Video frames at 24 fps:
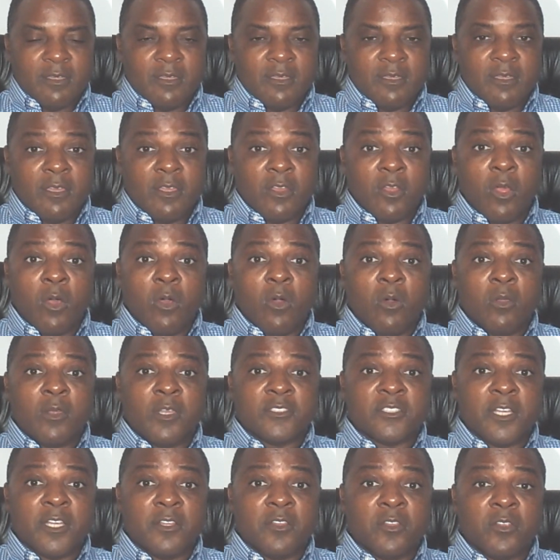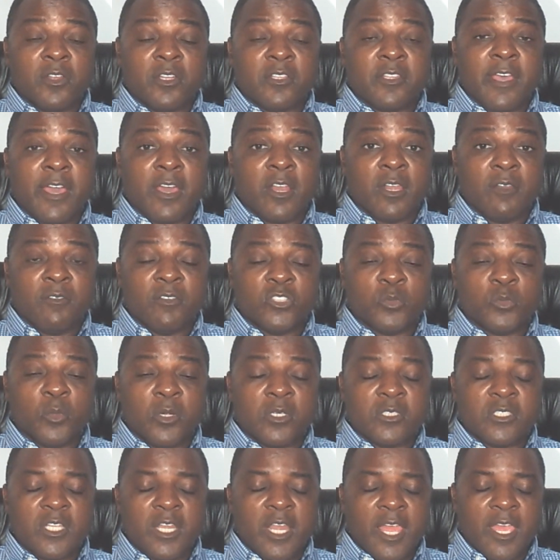It all is under the title of this word
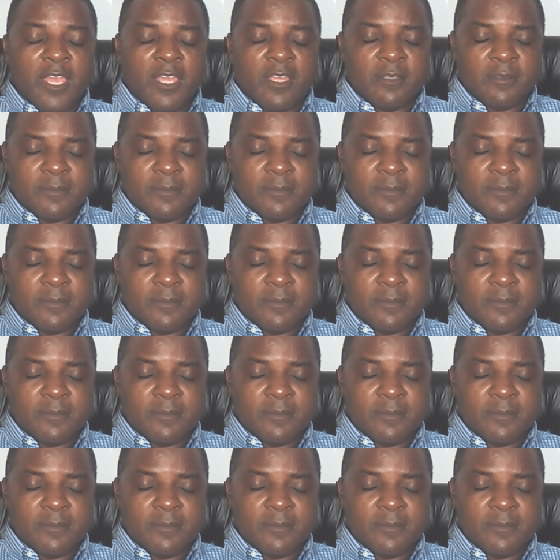today,